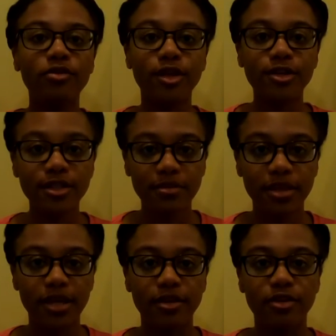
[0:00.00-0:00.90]
when you
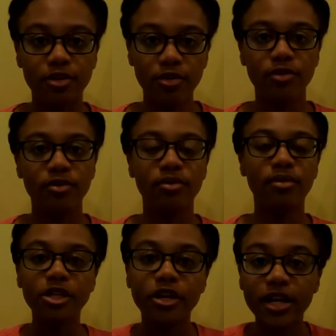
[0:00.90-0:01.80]
learn something
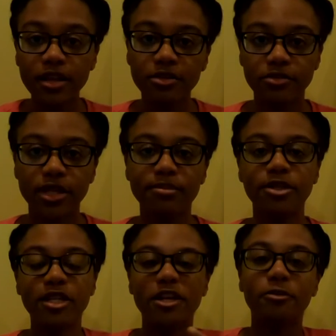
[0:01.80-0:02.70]
new, you're hitting those
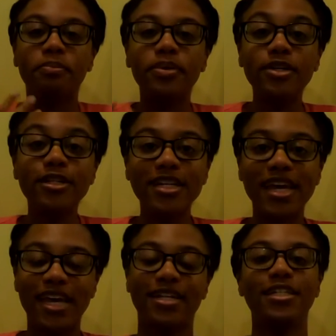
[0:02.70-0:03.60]
receptors and you're
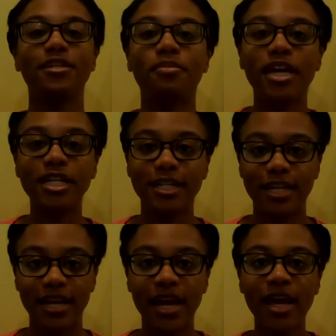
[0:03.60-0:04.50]
building
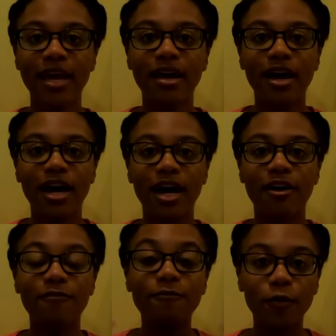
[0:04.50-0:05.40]
anticipation
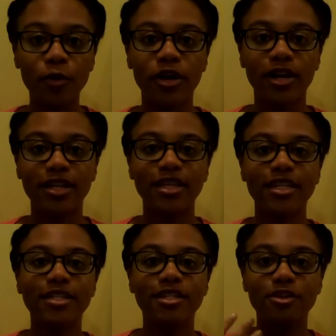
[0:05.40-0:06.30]
uh,
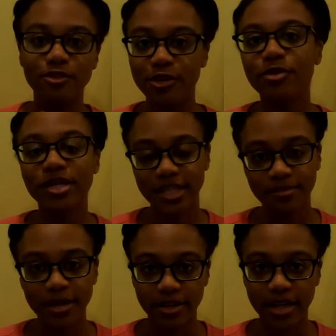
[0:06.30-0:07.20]
for this new
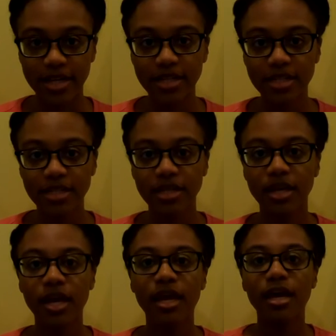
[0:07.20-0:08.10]

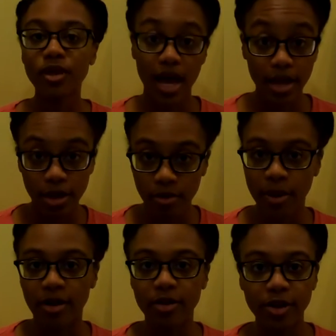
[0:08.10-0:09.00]
experience. How will I
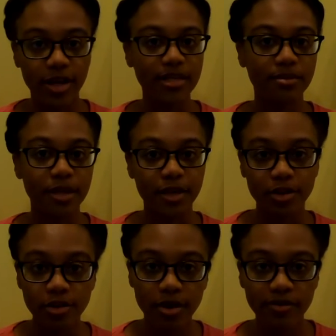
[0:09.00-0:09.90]
go about learning
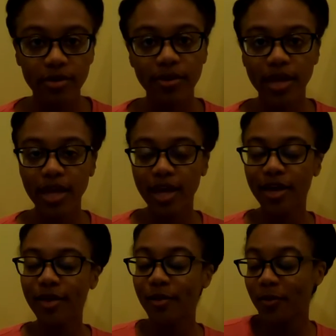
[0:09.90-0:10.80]
something new every
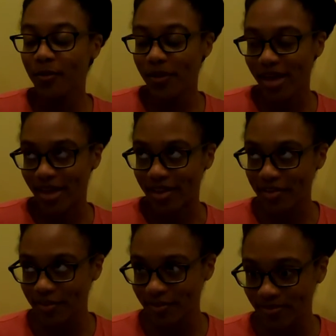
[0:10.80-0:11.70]
week?
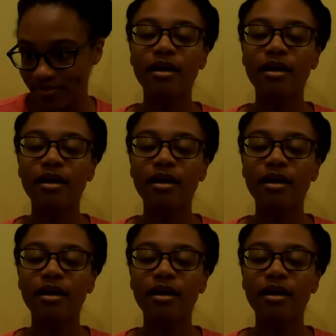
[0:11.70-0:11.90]
Well,